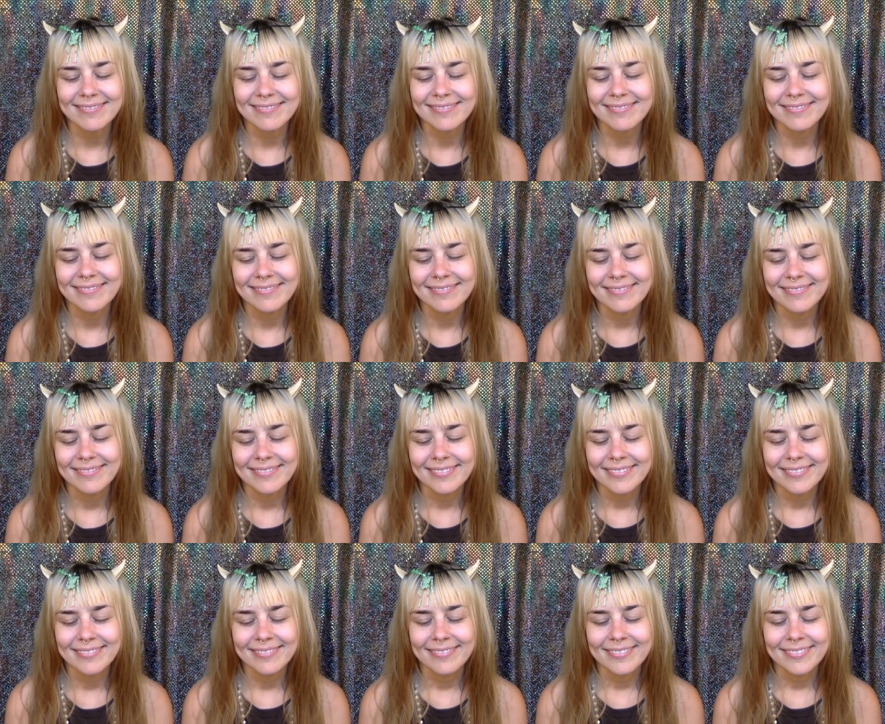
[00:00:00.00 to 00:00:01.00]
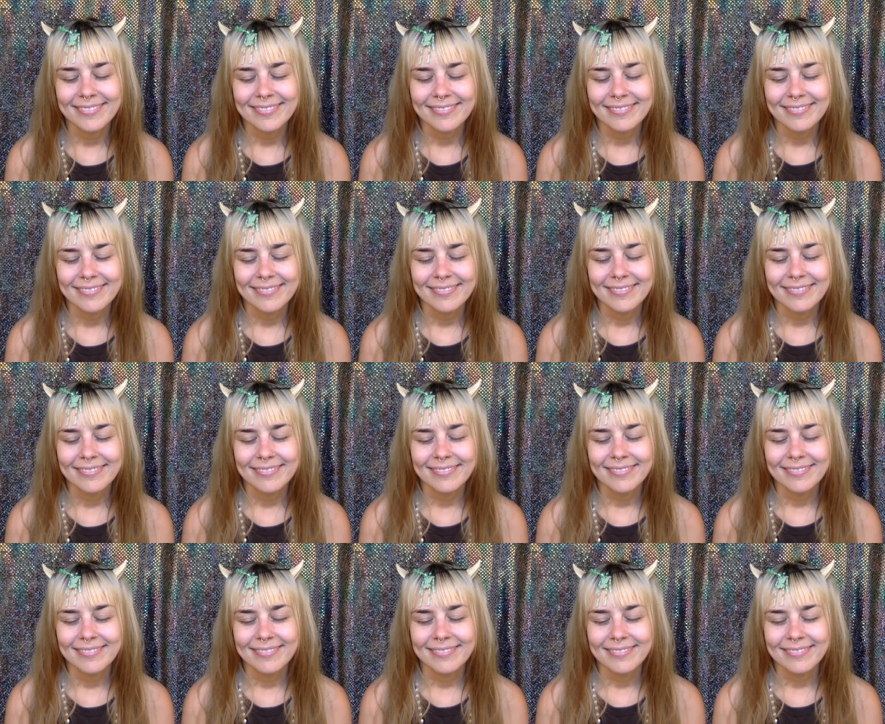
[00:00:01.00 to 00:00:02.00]

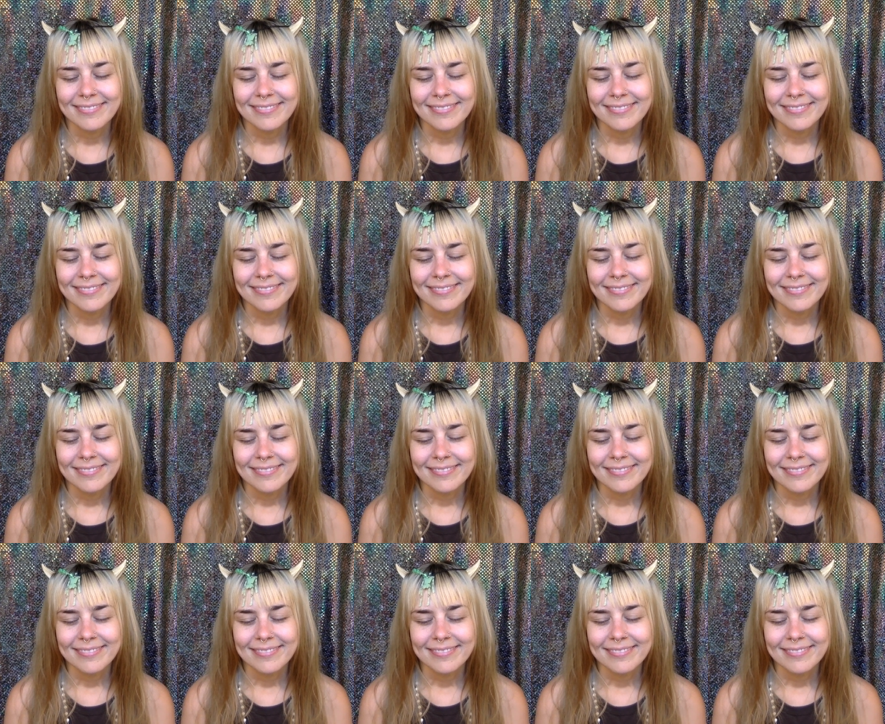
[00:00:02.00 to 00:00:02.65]
Nothing is said.